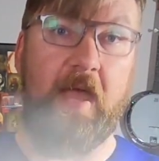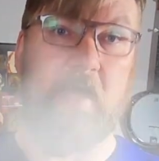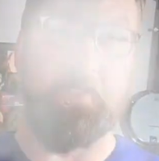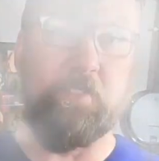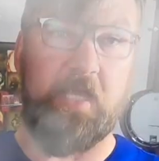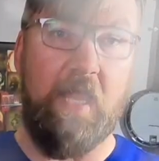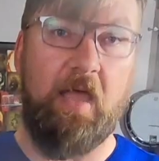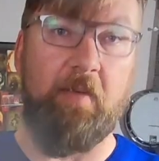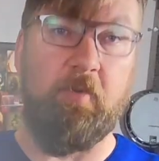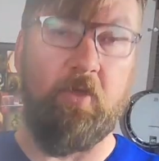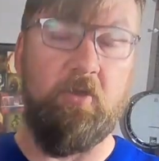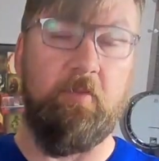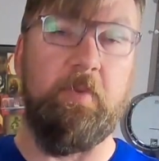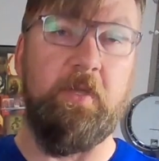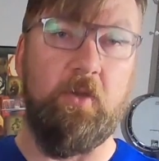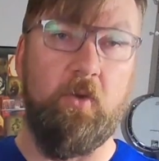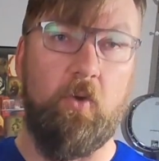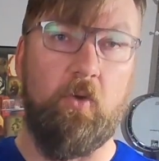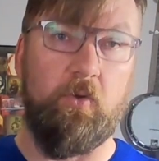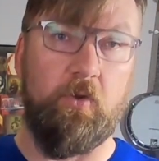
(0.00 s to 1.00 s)
mask. I'm going to
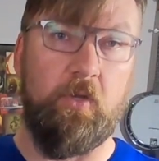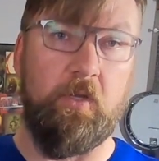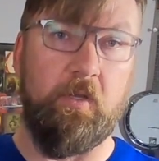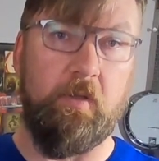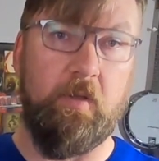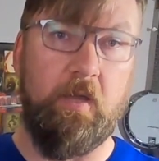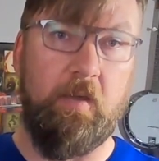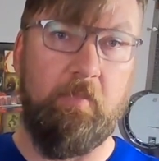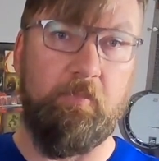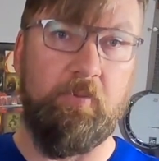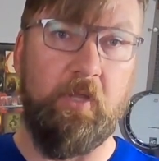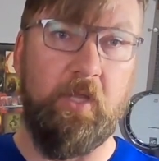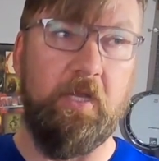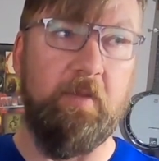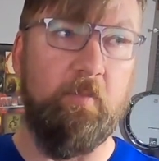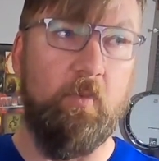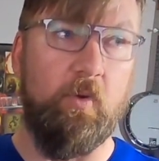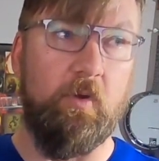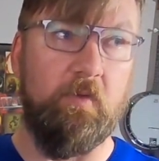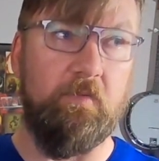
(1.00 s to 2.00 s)
be ordering
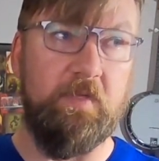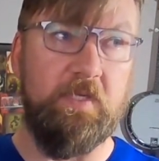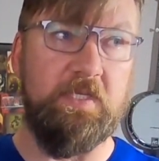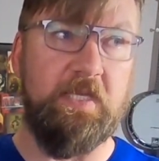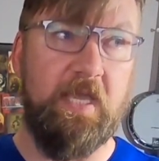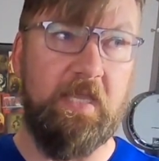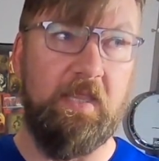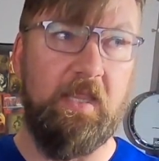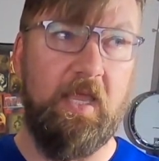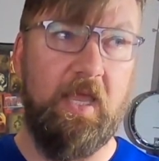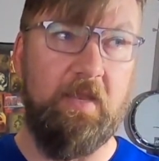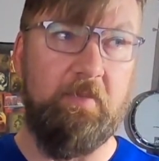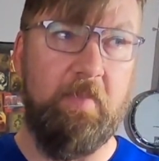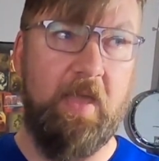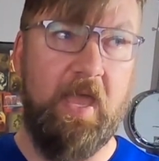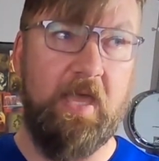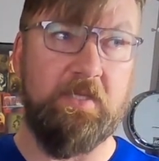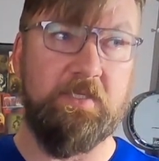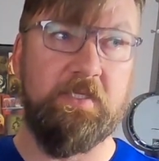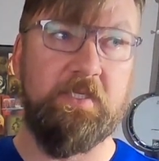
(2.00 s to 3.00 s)
plenty more of these Headline
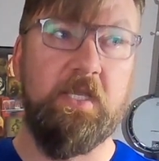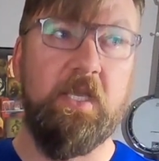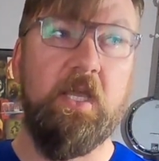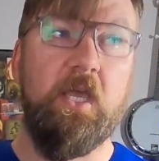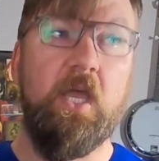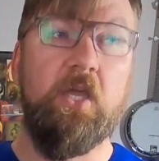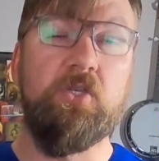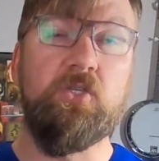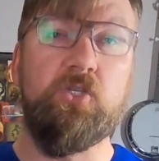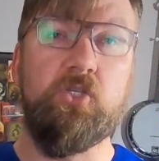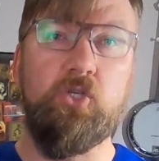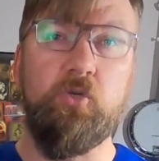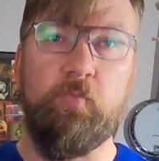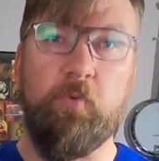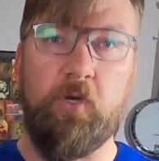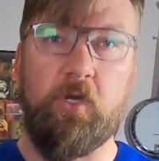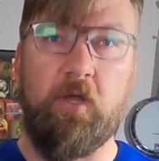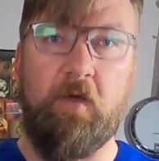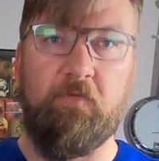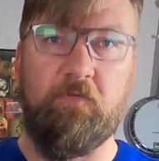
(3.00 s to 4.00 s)
masks.
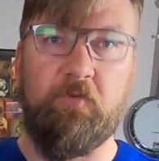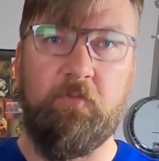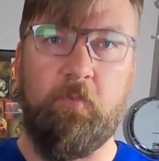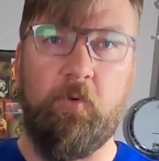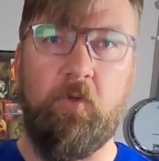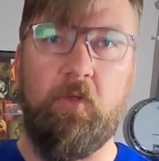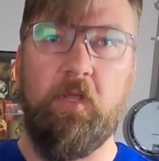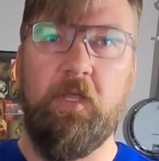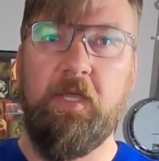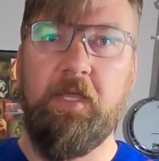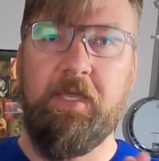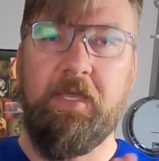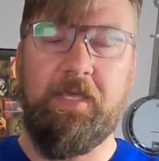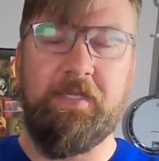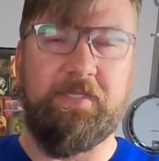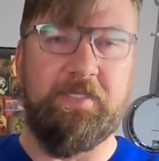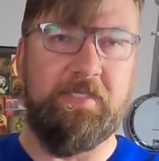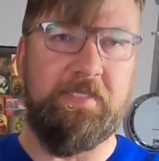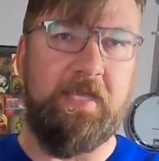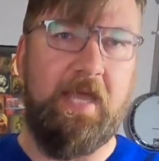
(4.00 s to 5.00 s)
Super comfortable.
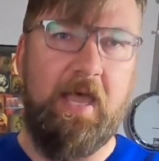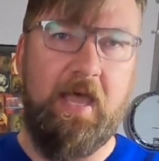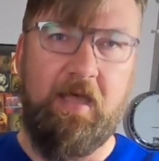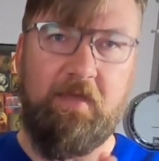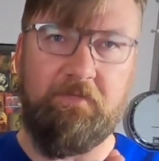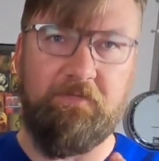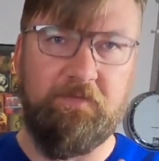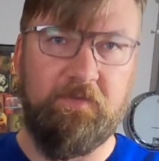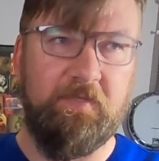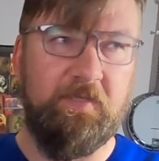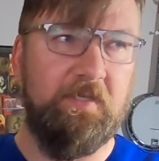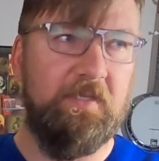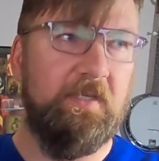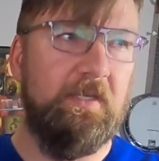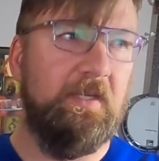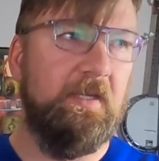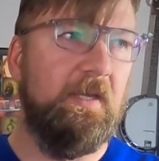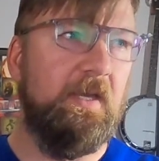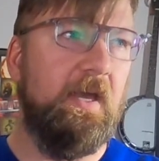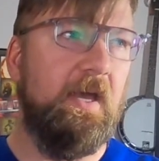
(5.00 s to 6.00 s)
It's soft.
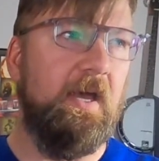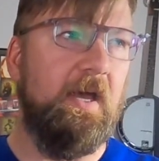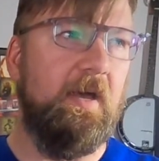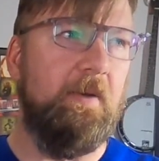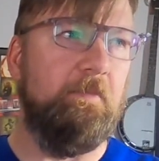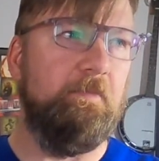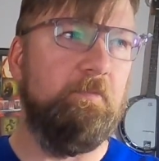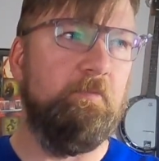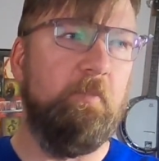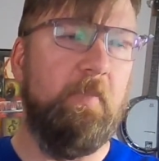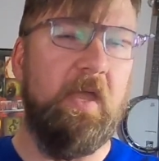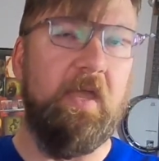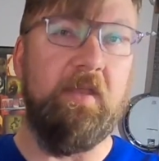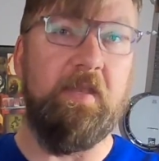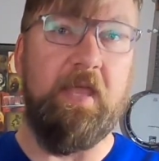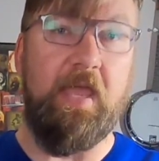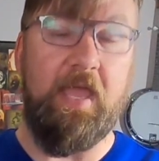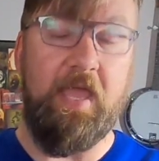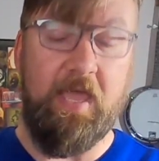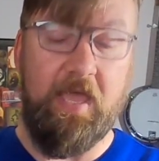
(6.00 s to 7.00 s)

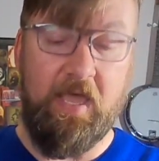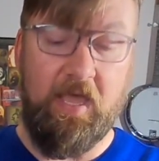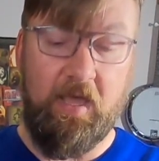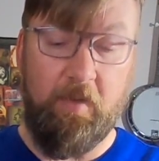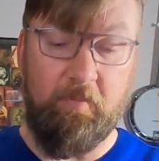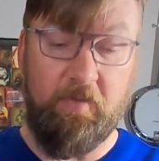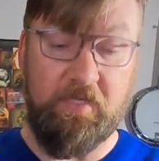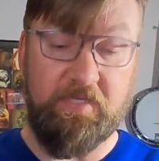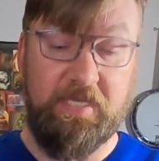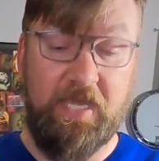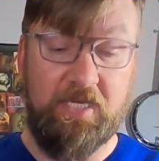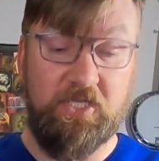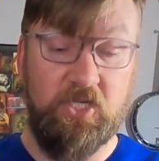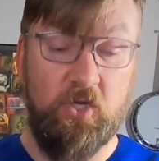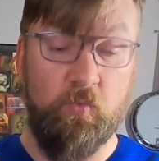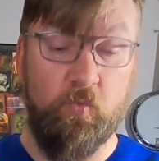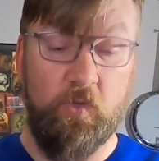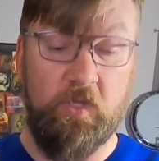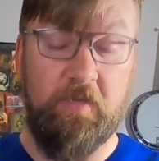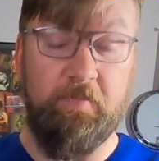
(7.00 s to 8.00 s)
It's
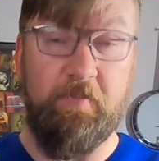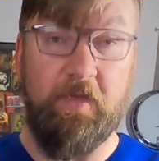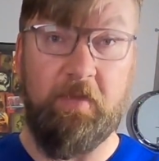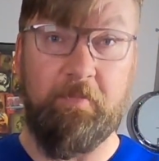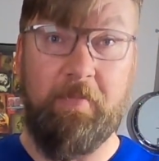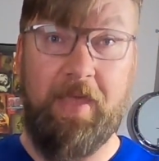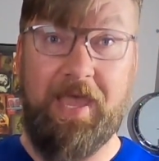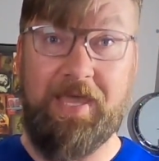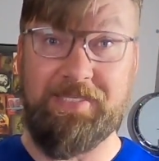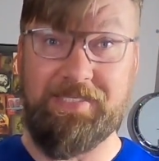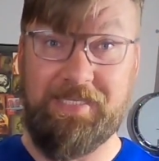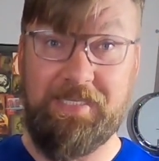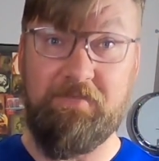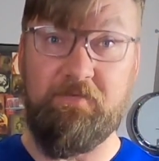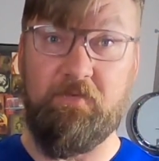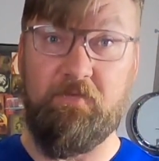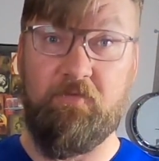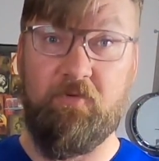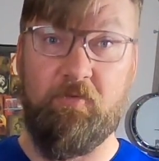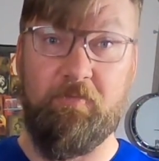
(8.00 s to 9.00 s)
actually a really big mask
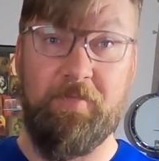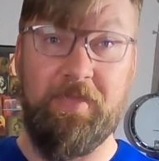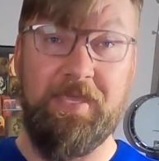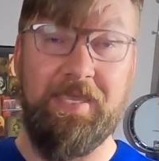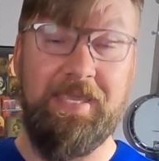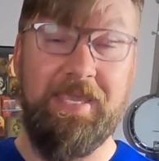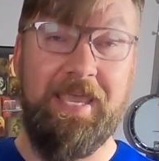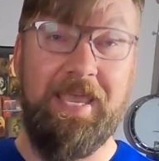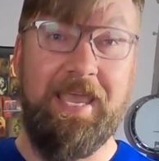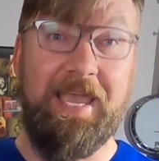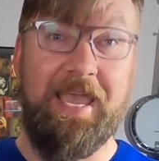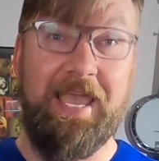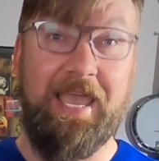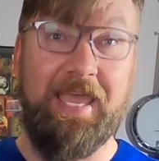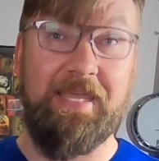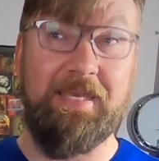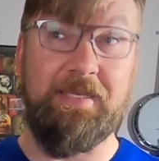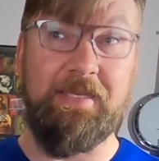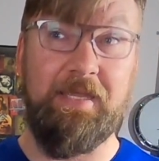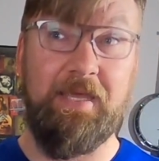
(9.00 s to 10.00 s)
even for me.
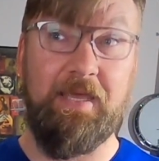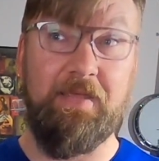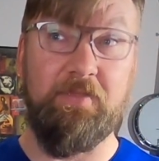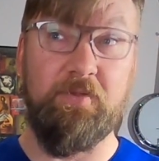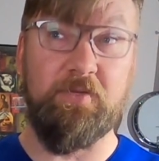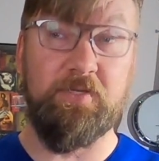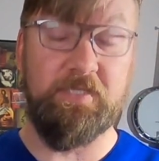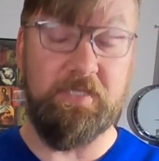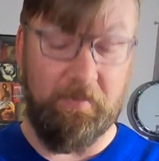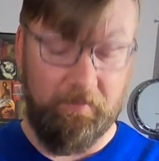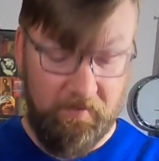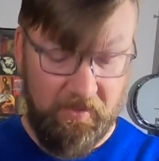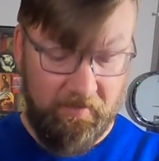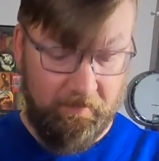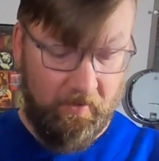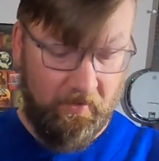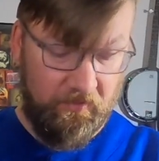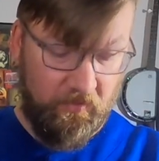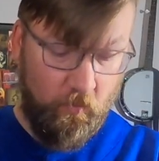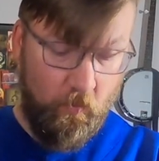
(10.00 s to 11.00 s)
And there's something
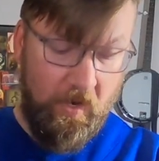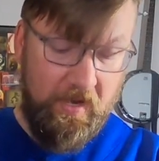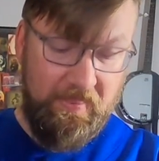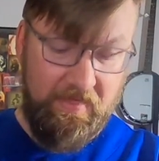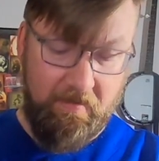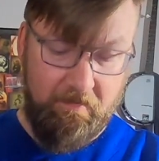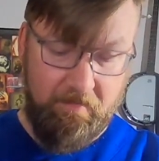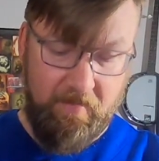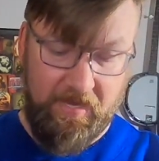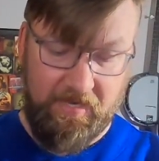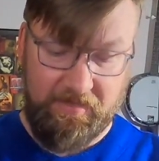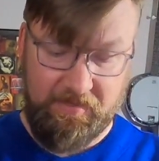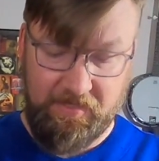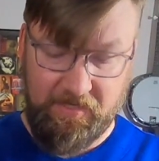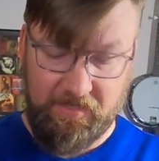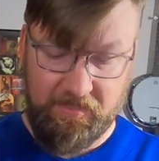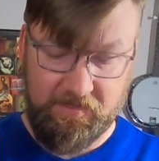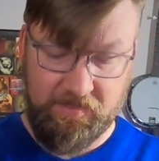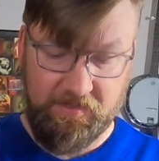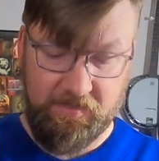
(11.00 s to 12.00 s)
about the way they made
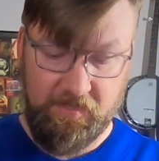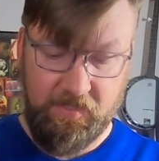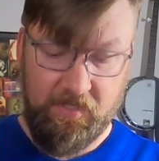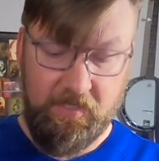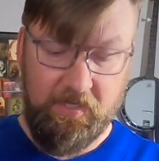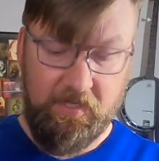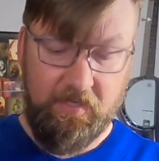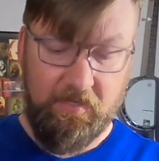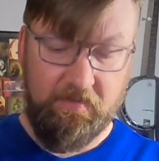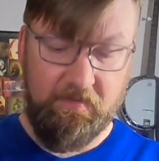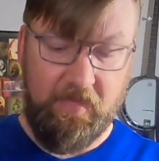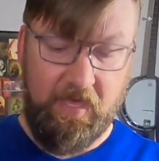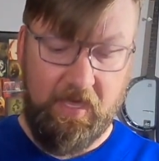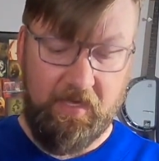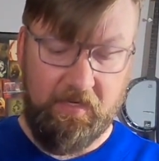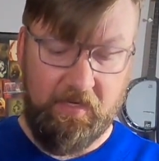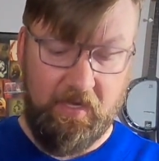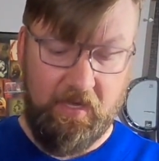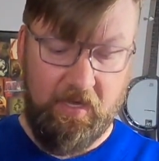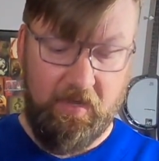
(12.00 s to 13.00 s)
this
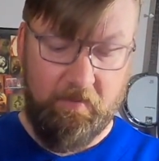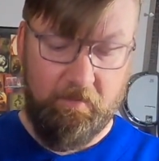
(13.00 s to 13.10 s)
that